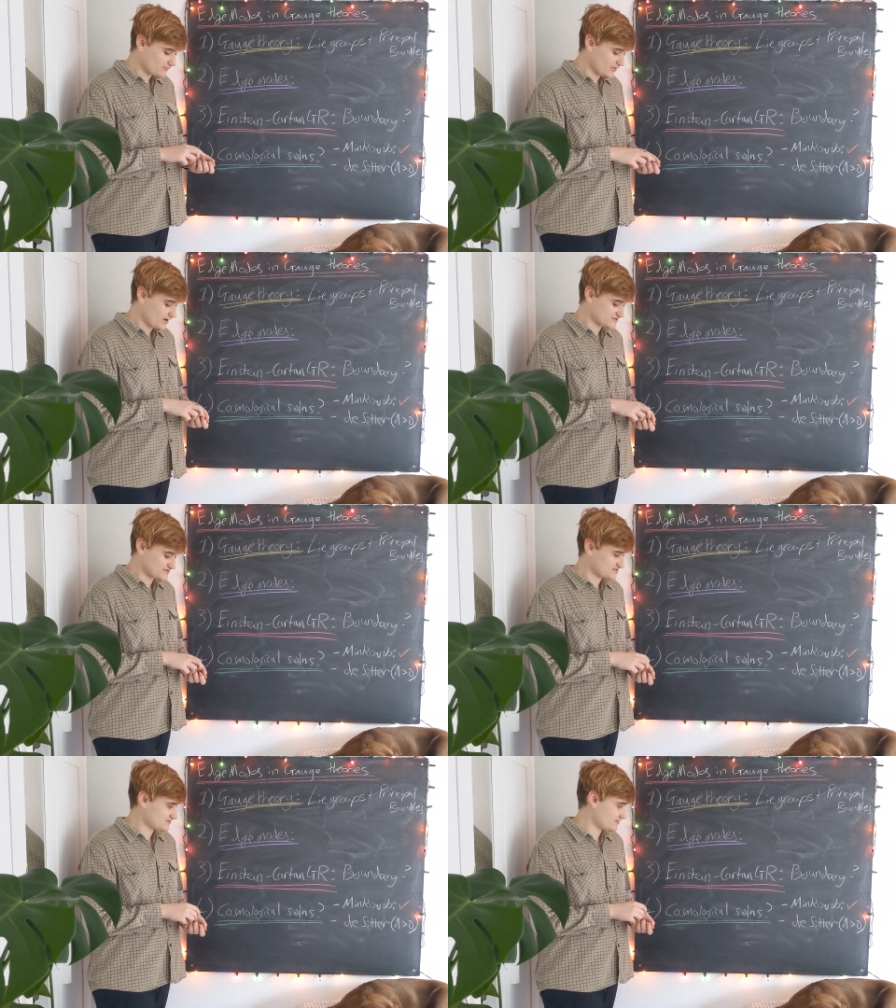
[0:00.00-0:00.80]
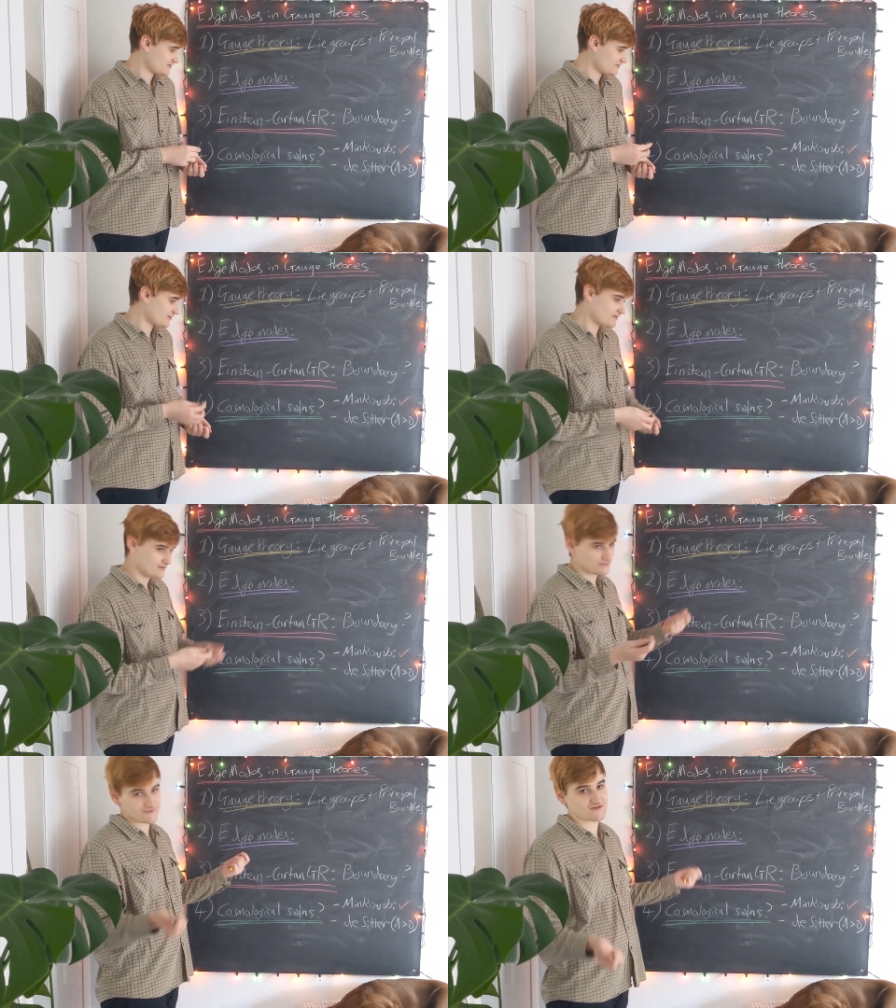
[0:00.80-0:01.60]
But just
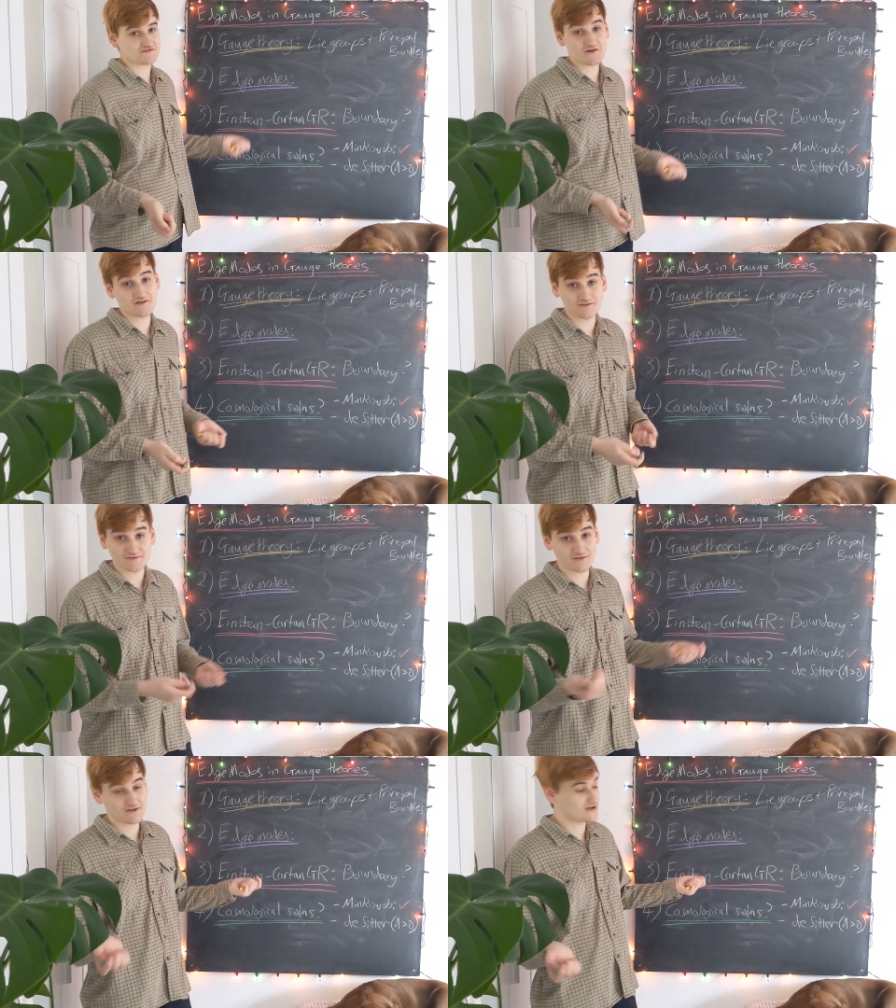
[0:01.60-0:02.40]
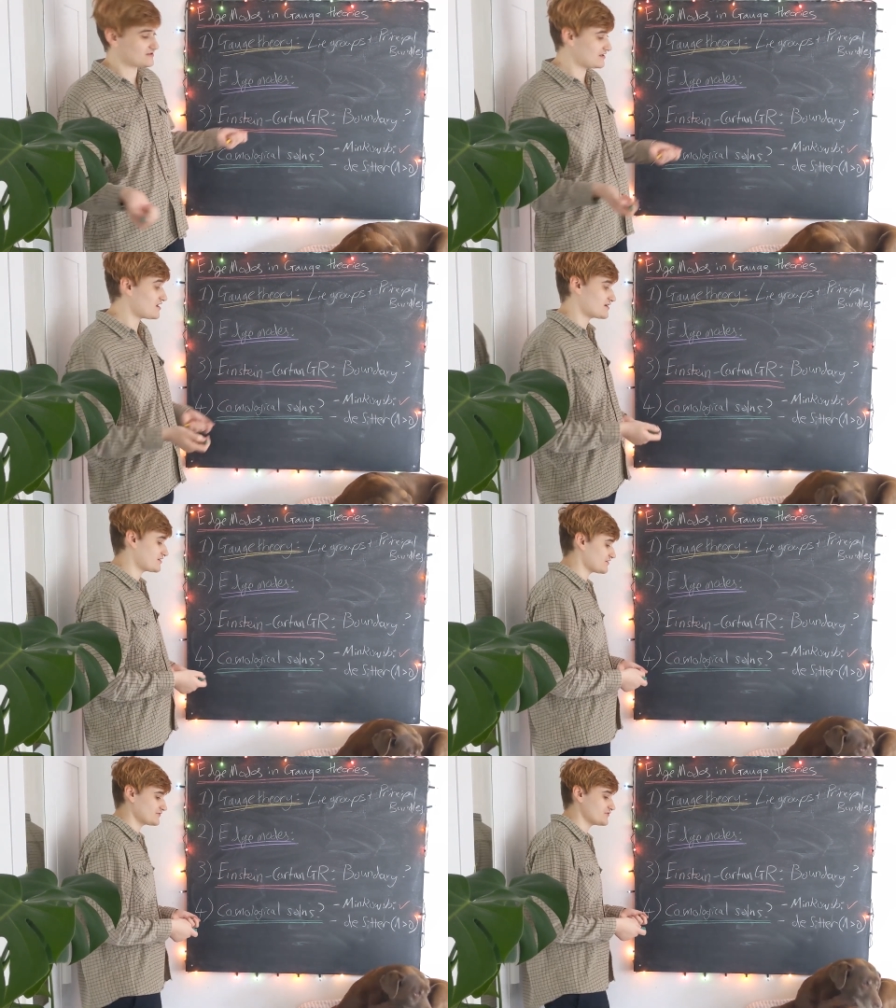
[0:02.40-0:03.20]
through a stroke of good
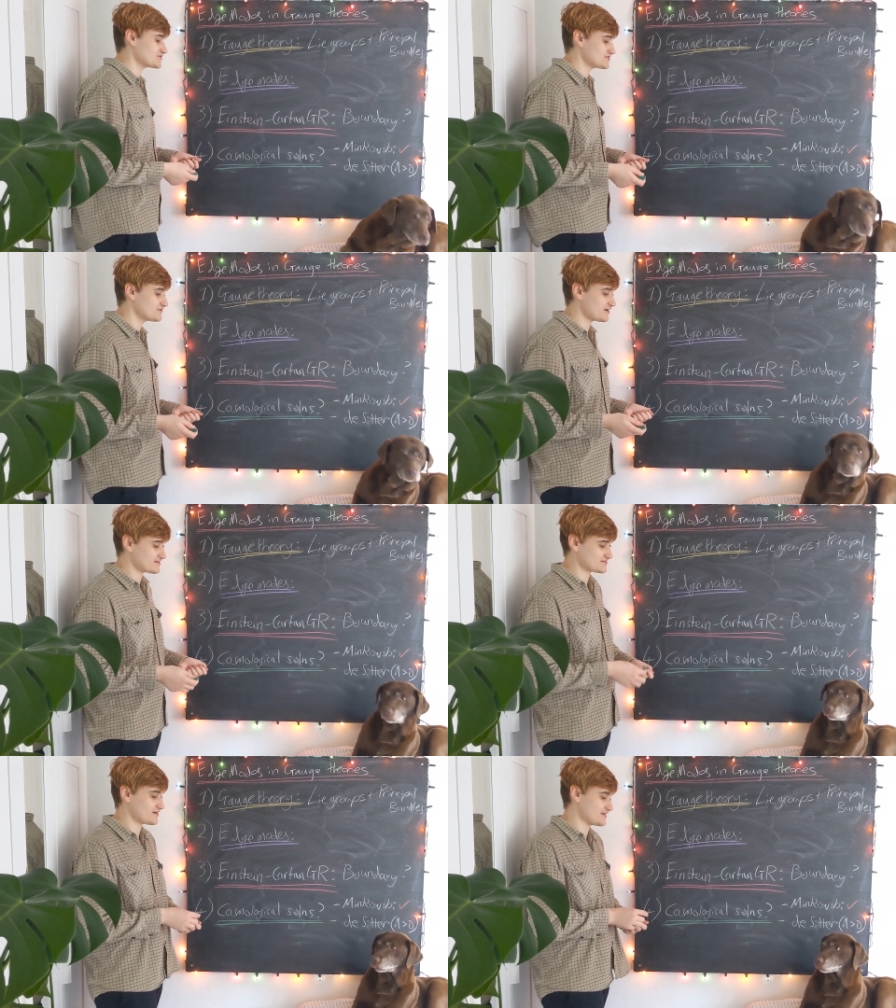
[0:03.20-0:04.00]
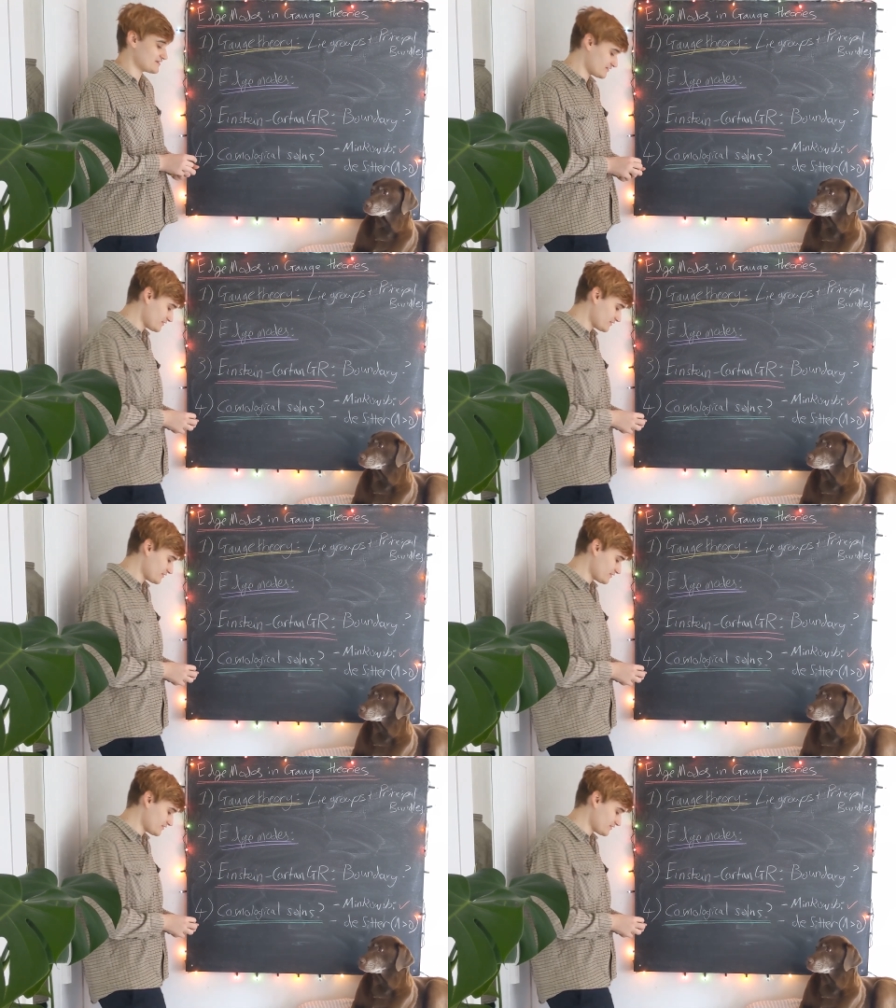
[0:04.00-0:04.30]
luck, good fortune, I decided